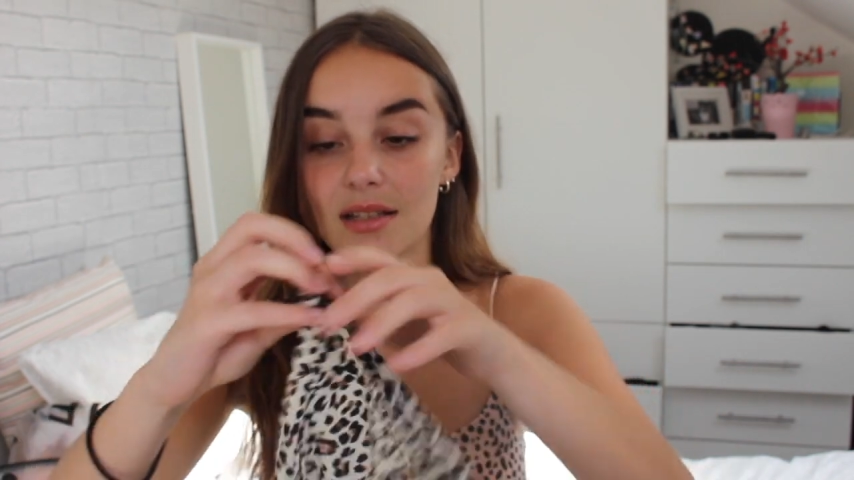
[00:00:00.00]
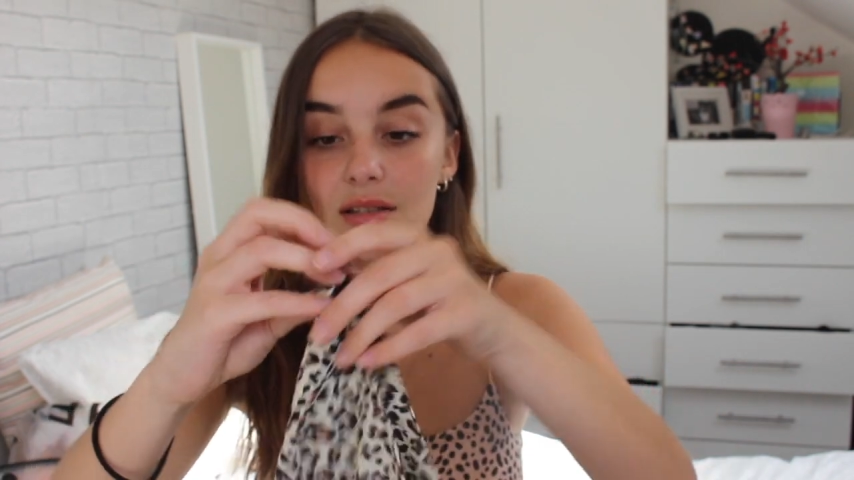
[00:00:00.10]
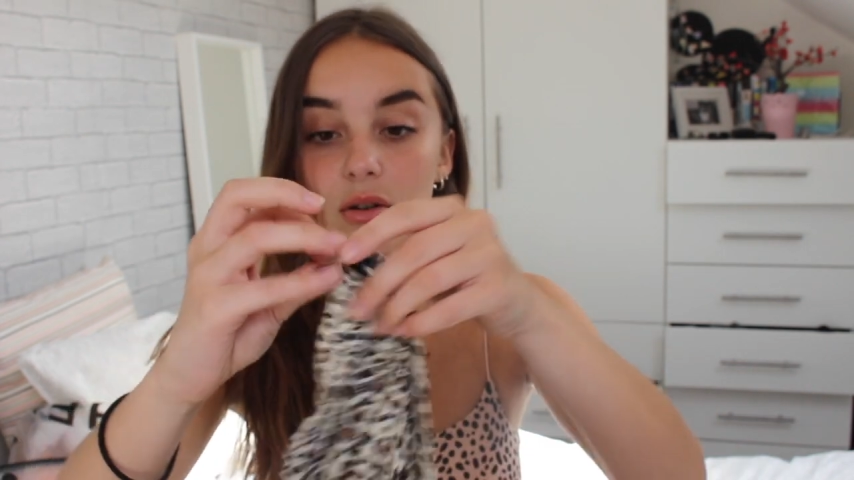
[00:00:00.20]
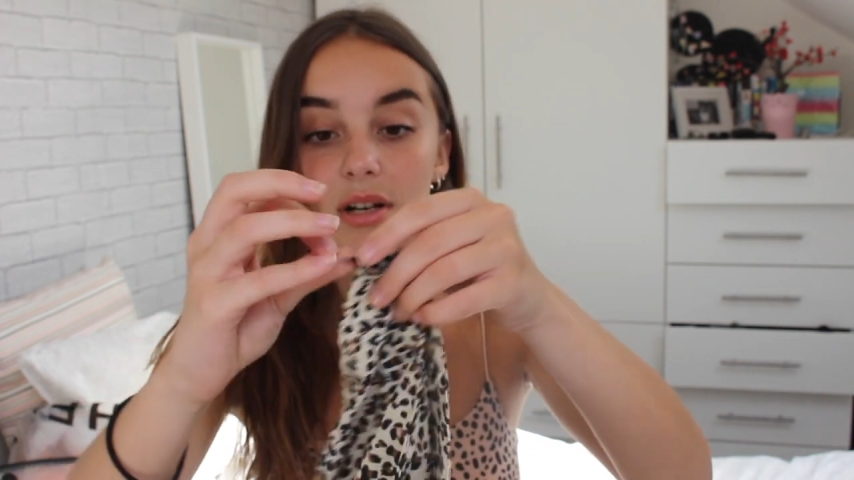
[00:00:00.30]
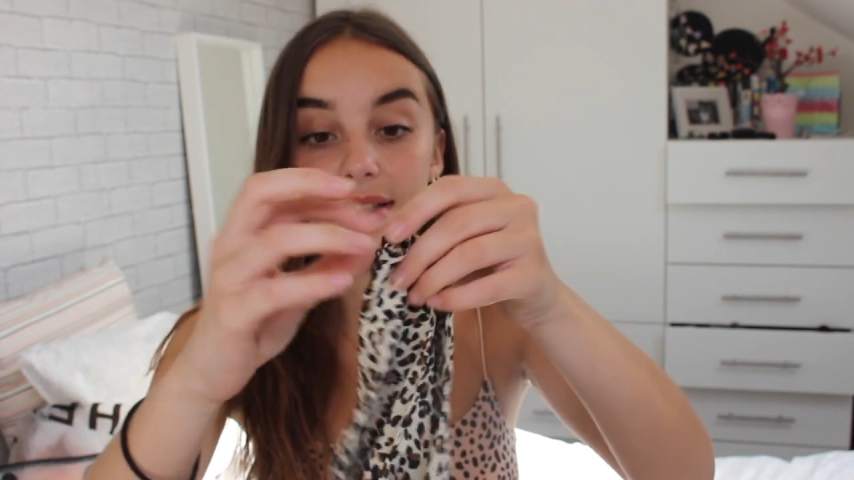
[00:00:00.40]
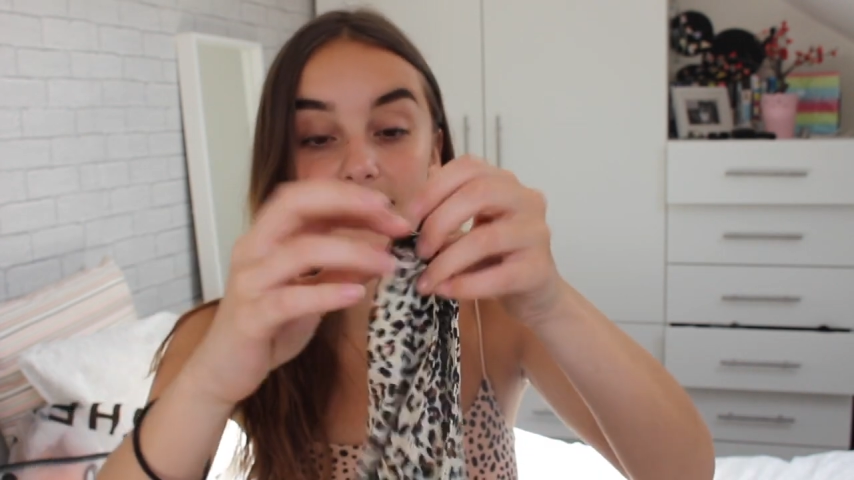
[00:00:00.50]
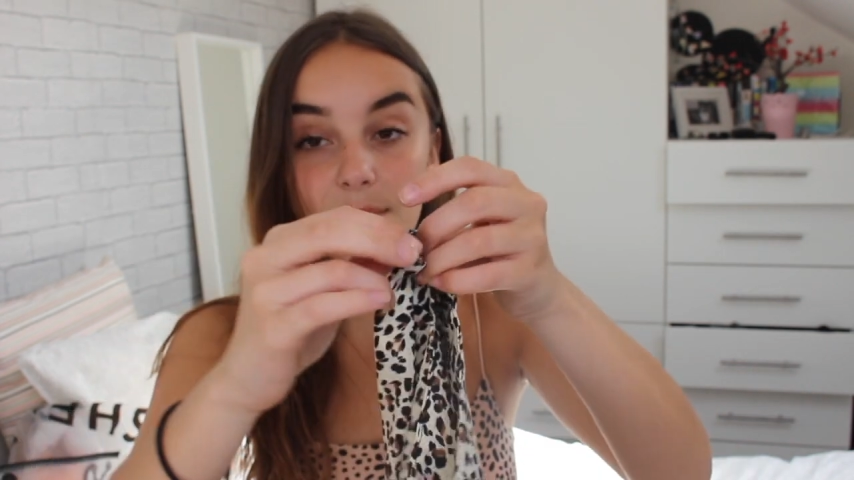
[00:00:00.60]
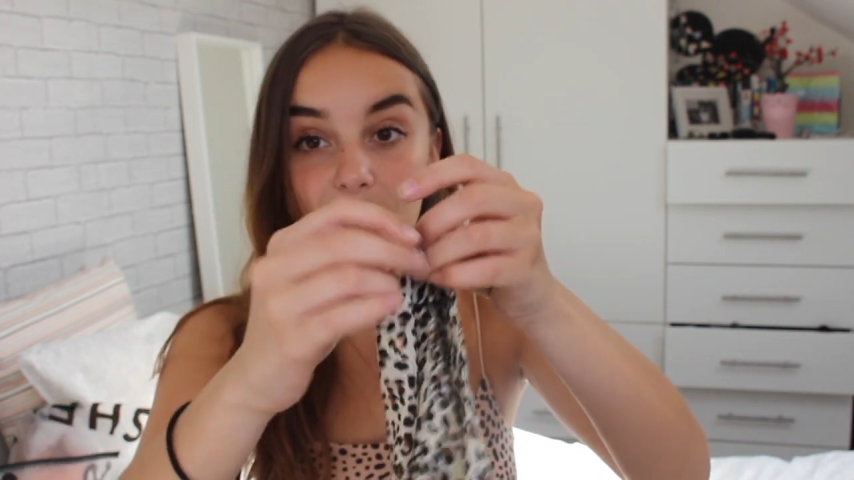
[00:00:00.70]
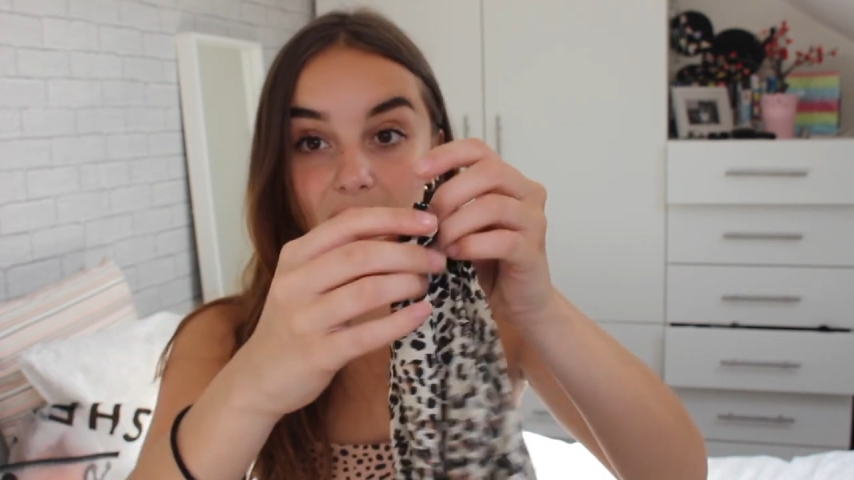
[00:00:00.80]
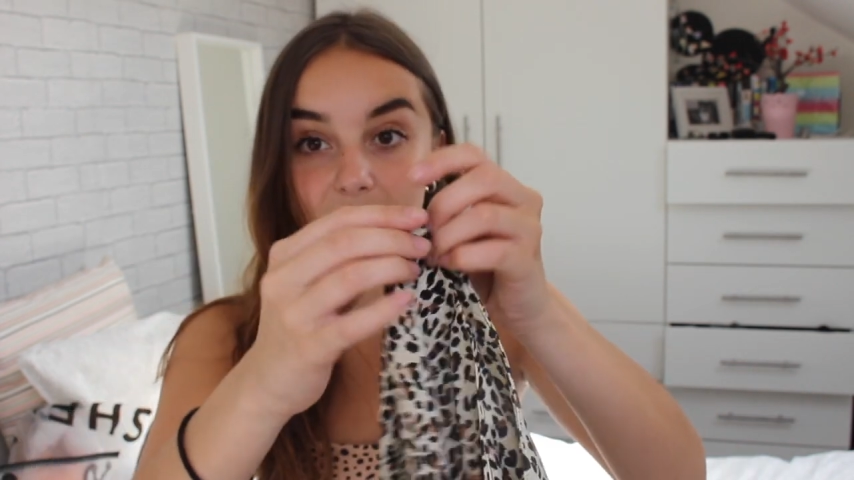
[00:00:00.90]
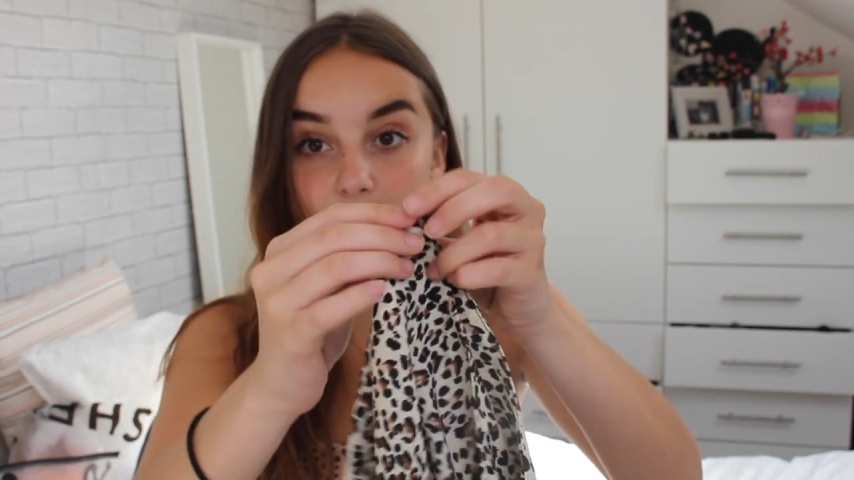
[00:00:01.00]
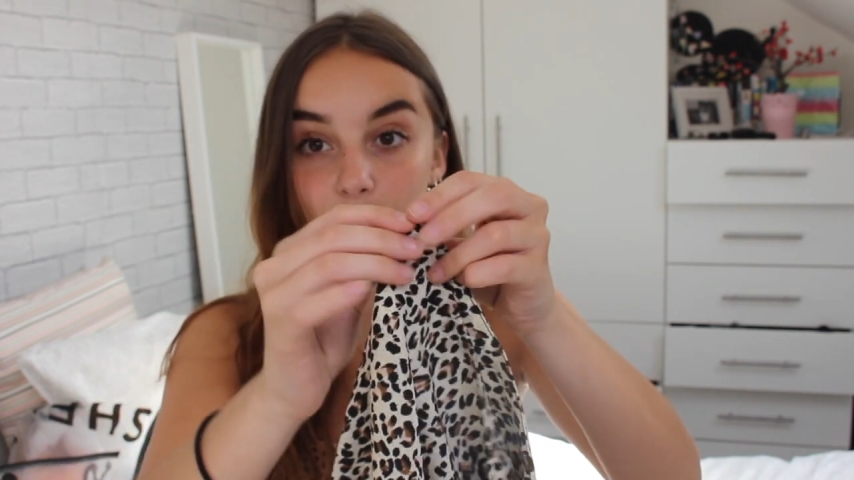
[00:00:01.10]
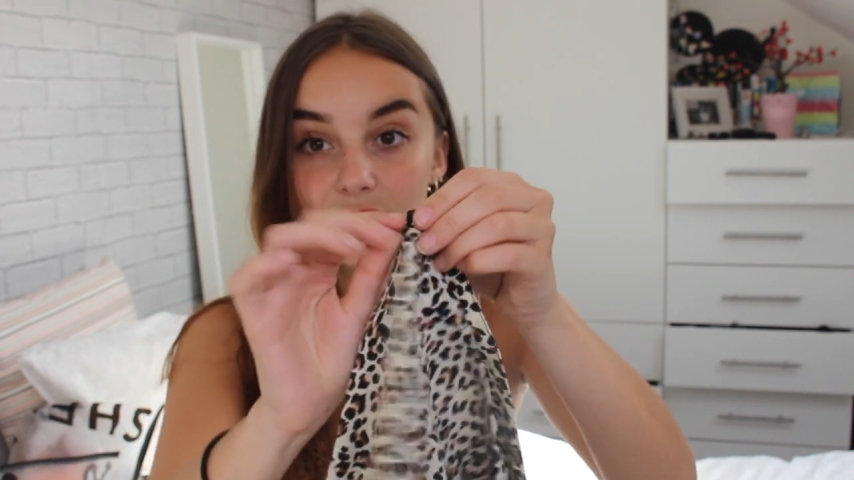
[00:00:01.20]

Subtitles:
It's got a zip here,